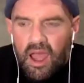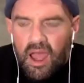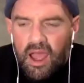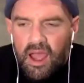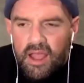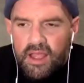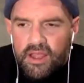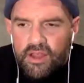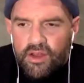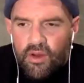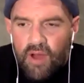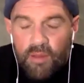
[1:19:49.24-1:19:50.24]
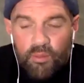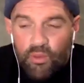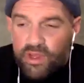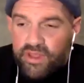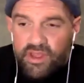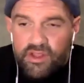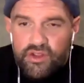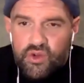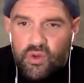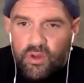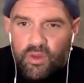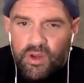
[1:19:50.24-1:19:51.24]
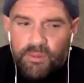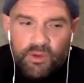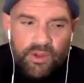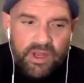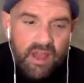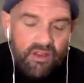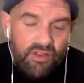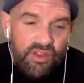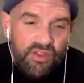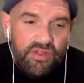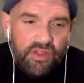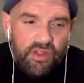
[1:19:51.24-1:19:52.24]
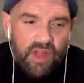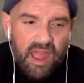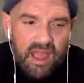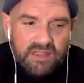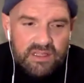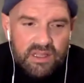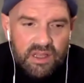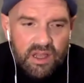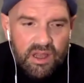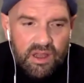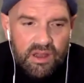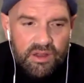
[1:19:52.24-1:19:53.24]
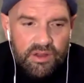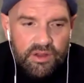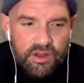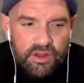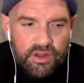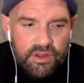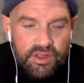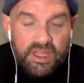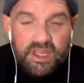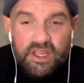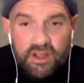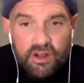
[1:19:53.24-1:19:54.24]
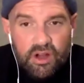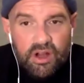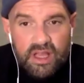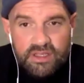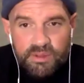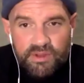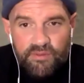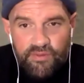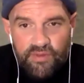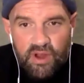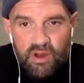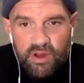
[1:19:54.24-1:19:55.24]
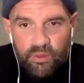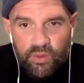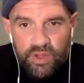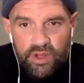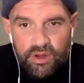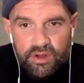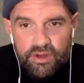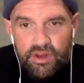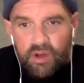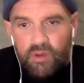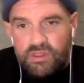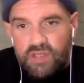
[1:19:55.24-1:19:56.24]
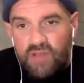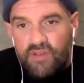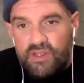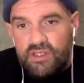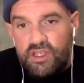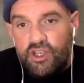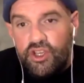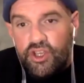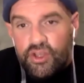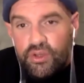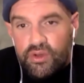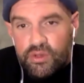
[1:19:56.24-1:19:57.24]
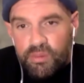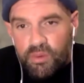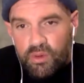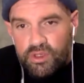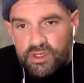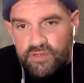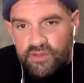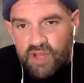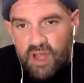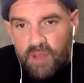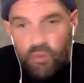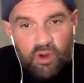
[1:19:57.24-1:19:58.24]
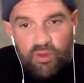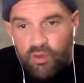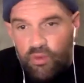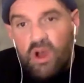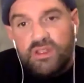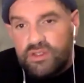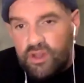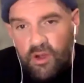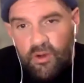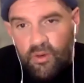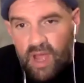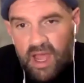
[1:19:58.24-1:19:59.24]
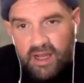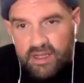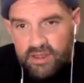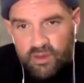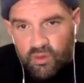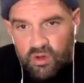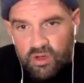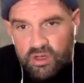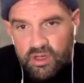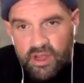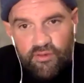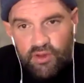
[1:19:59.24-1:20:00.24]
I, I you know I'm really enjoying what I'm doing now. The, the last uh, year has been very weird. There was obviously a huge portion of time where there was no acting work.